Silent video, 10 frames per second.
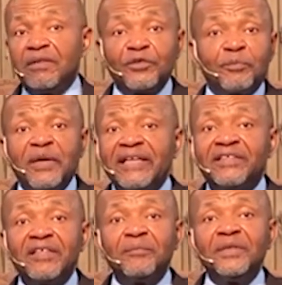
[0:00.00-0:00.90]
respect
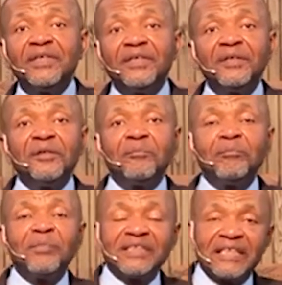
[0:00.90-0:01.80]
him,
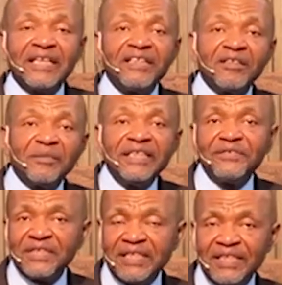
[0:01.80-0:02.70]
but the kingdom
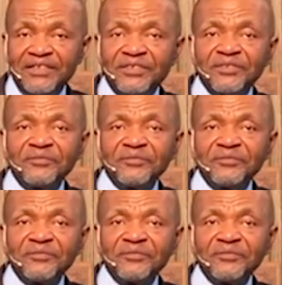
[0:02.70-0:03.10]
lives in us.